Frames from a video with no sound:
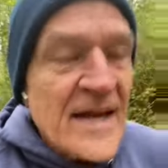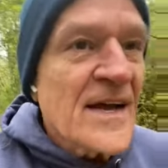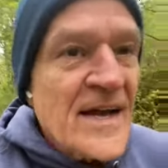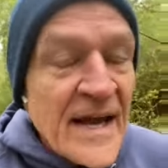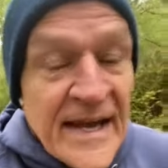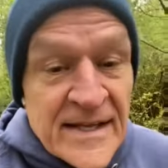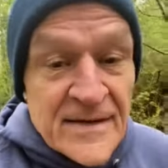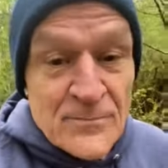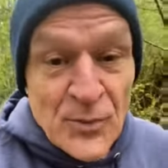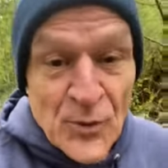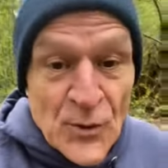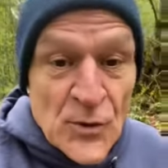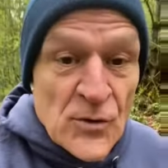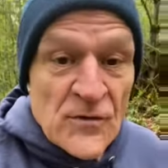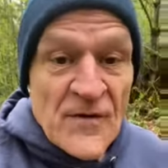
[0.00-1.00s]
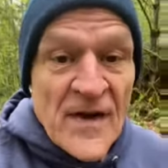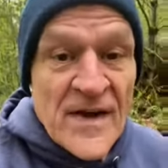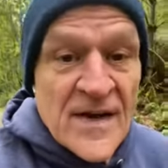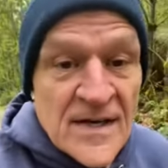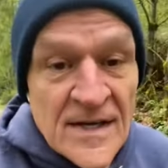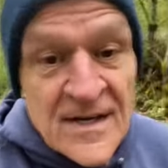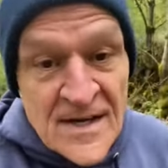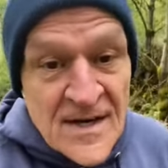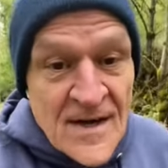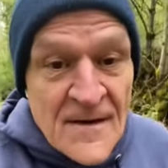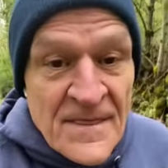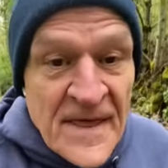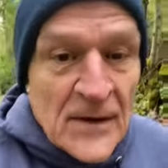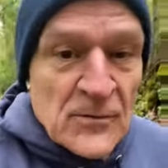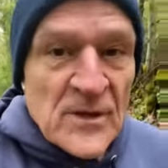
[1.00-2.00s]
and improve that
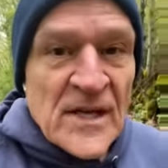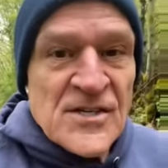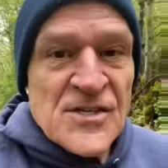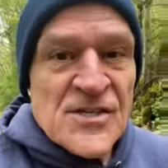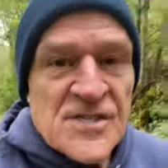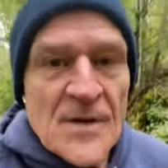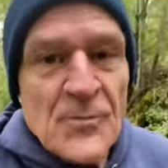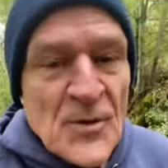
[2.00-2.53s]
relationship with the